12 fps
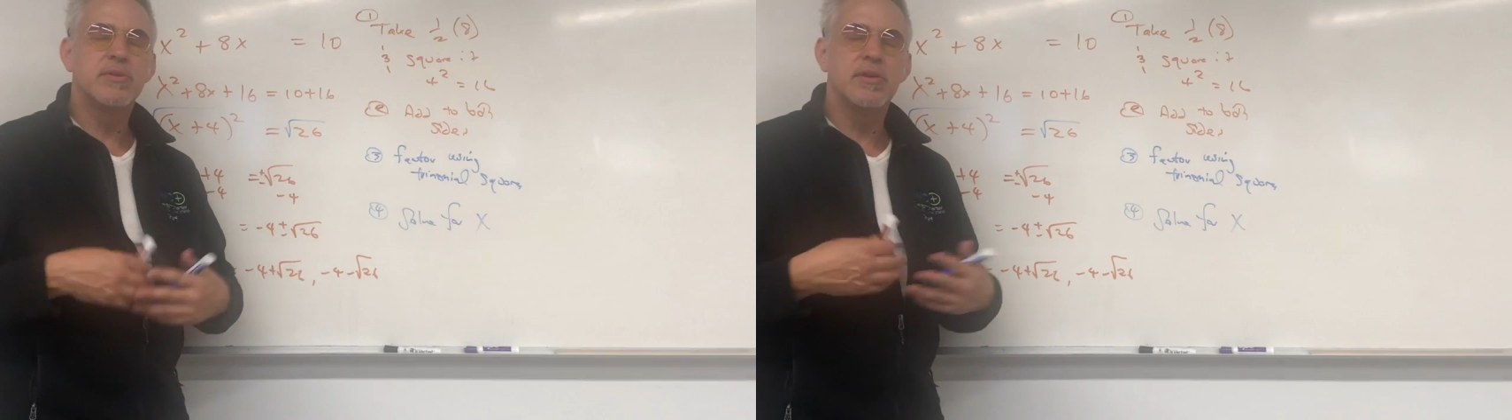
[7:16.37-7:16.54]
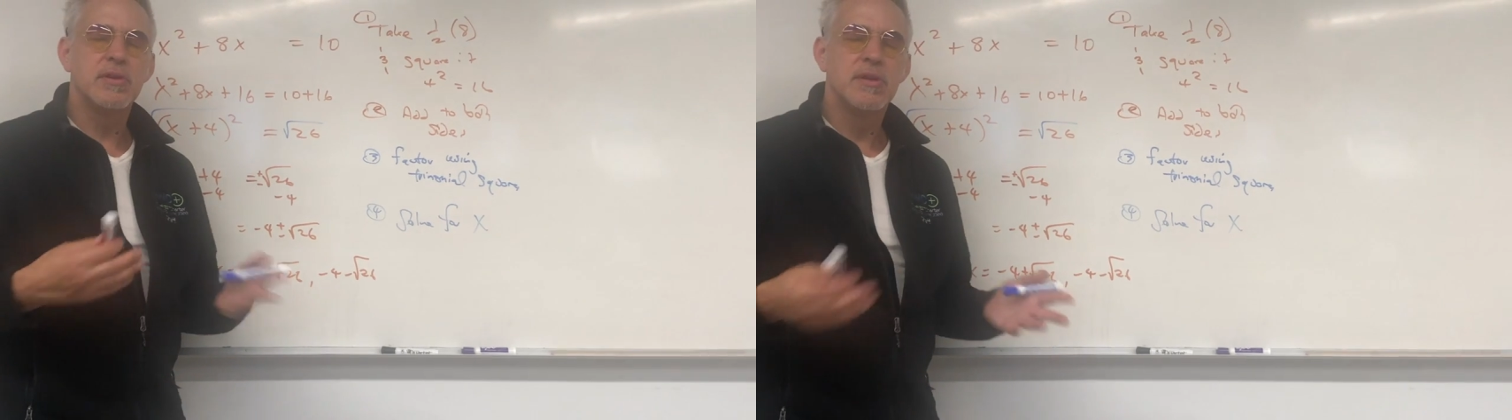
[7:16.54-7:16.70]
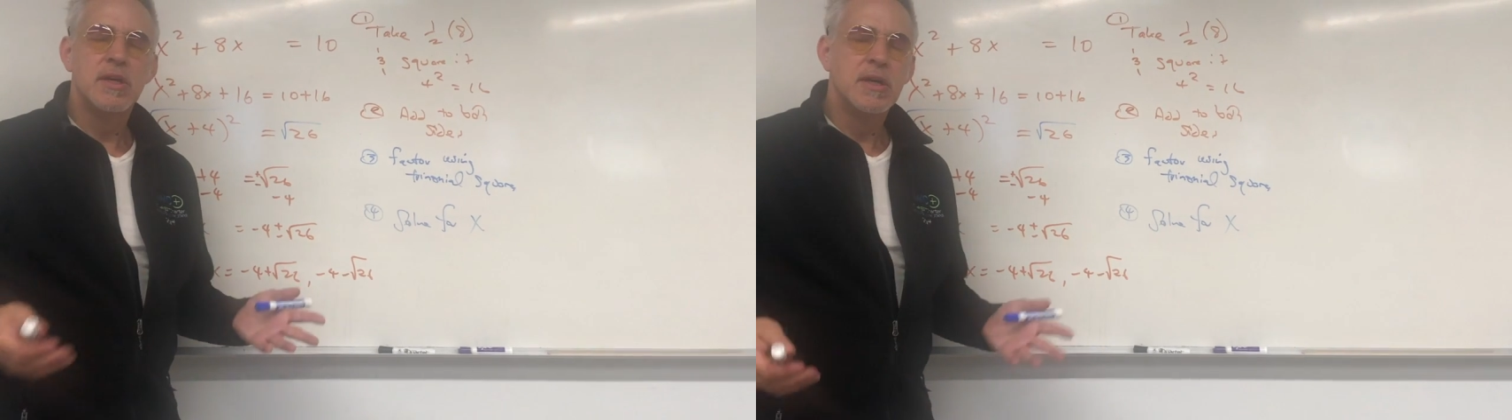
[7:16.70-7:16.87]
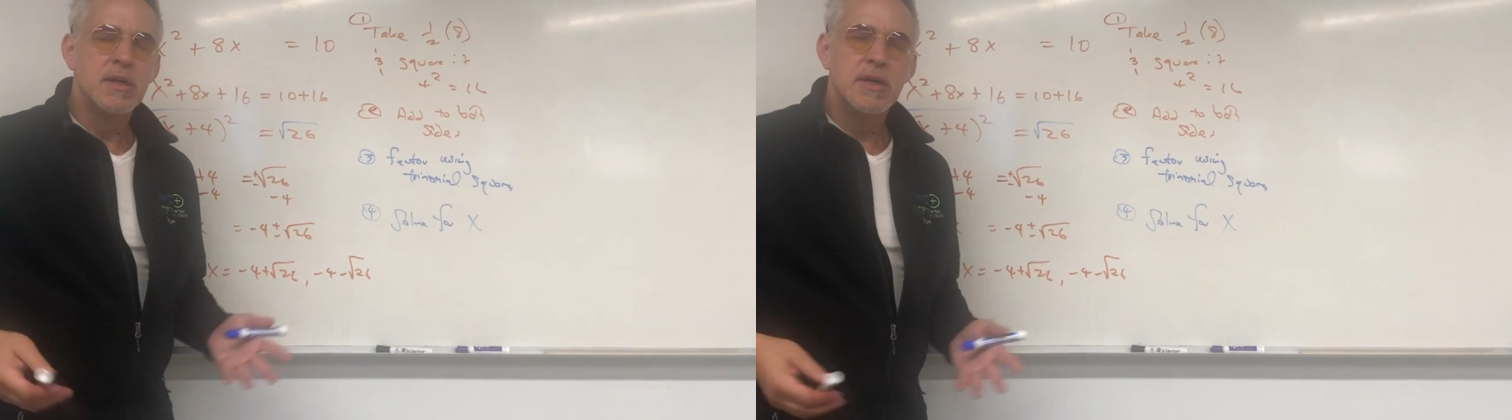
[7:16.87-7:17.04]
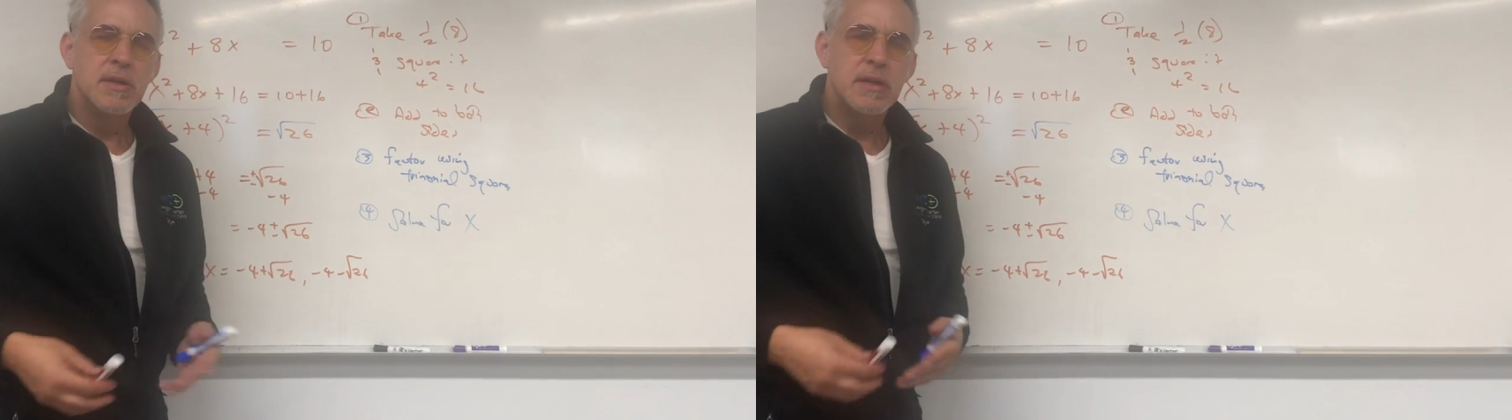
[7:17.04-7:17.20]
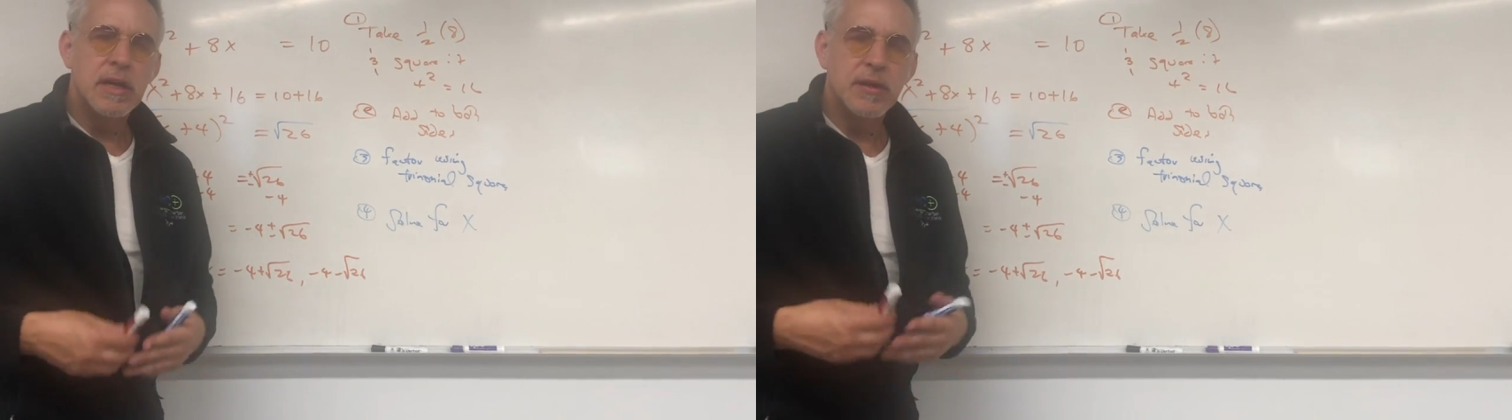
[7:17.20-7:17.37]
to,
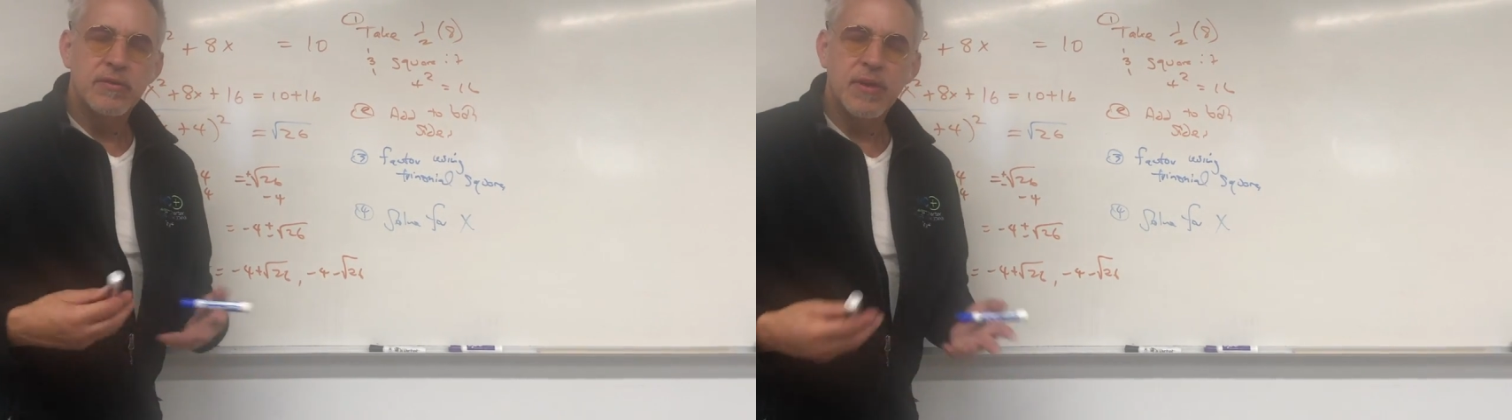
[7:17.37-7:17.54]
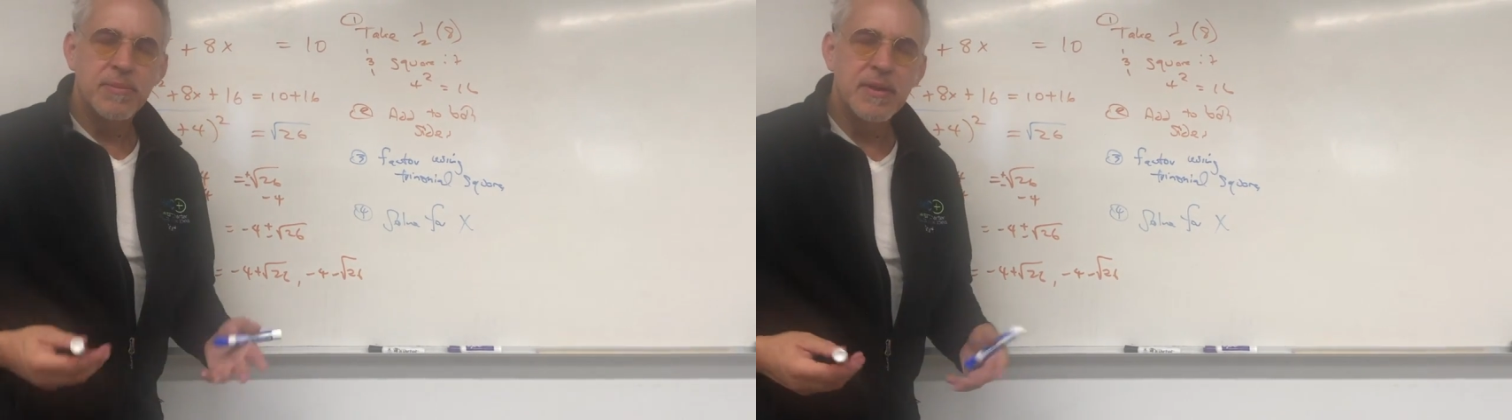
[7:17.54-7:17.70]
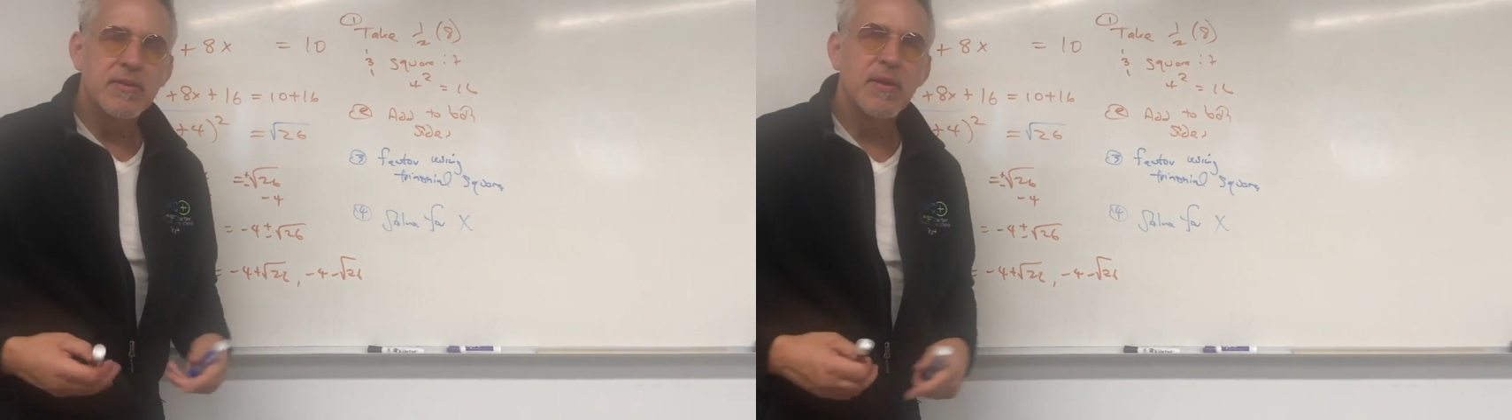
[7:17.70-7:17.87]
something.